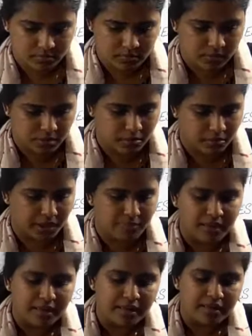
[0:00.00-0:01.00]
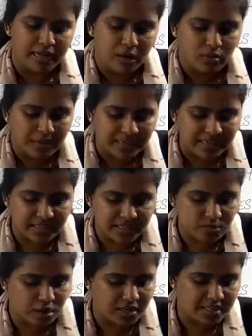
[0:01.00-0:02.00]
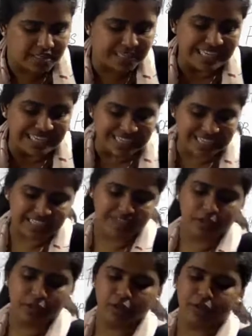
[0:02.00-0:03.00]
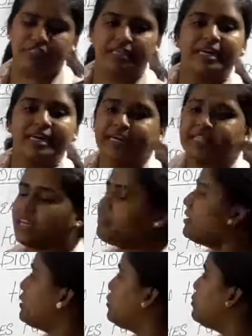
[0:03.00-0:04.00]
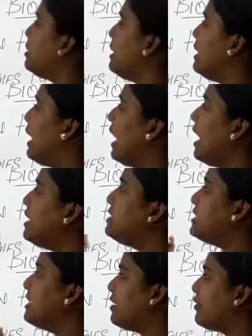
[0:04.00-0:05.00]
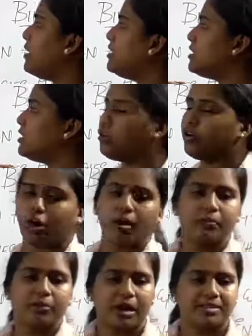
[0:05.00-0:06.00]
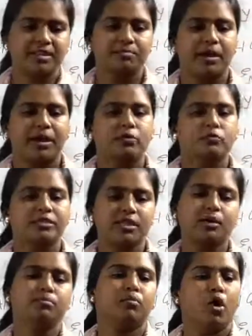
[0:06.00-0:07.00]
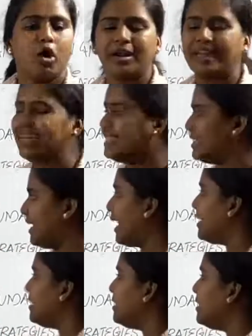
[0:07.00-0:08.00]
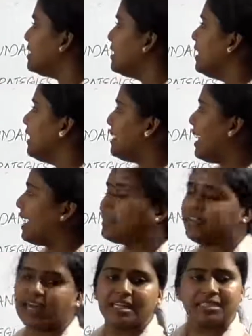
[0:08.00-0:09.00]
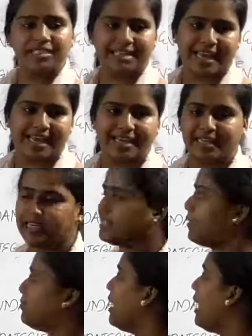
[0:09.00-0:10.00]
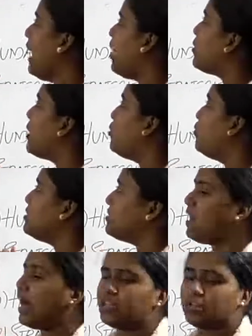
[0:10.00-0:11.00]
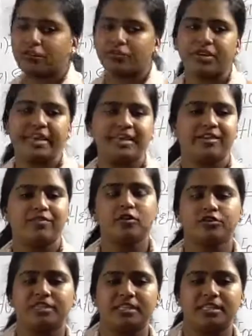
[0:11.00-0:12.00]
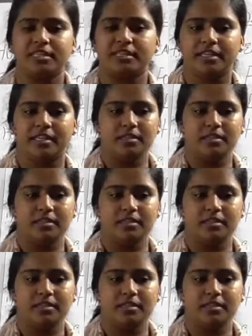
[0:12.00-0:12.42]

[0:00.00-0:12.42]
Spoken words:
Okay. Now let us see what is a green revolution. It refers to the large increase in crop production by using a modern techniques, agriculture techniques. Okay, who is the father of green revolution in India?